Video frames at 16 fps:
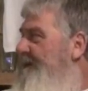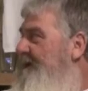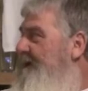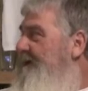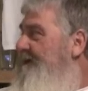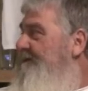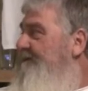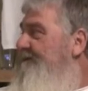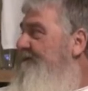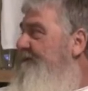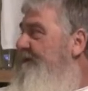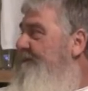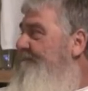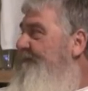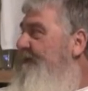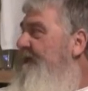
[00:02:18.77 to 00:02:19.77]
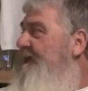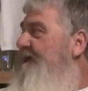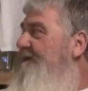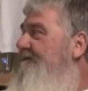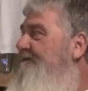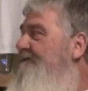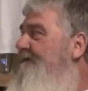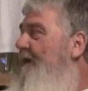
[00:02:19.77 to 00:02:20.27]
It
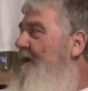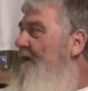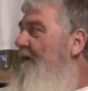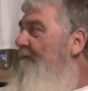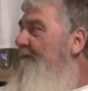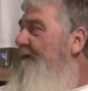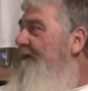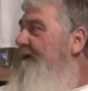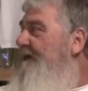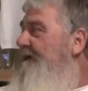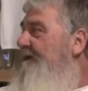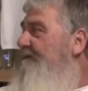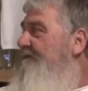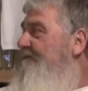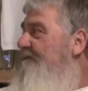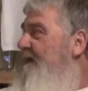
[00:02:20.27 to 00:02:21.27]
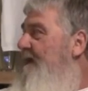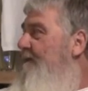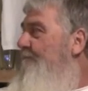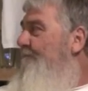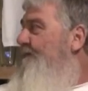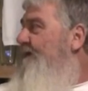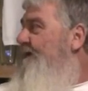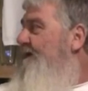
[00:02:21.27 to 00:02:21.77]
is dark, but it is not
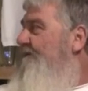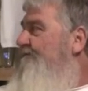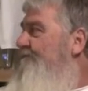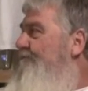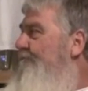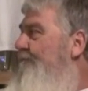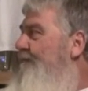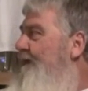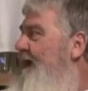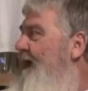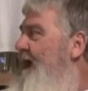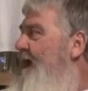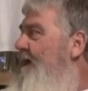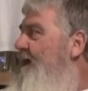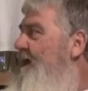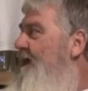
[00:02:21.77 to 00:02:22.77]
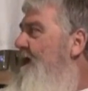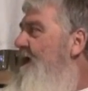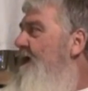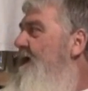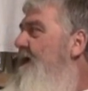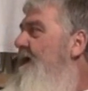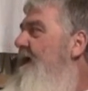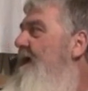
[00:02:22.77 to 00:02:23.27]
pitch black.
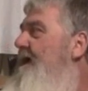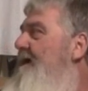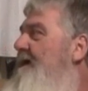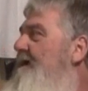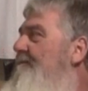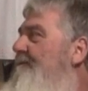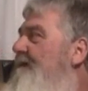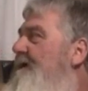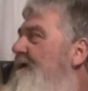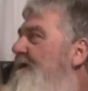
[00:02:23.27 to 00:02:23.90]
I am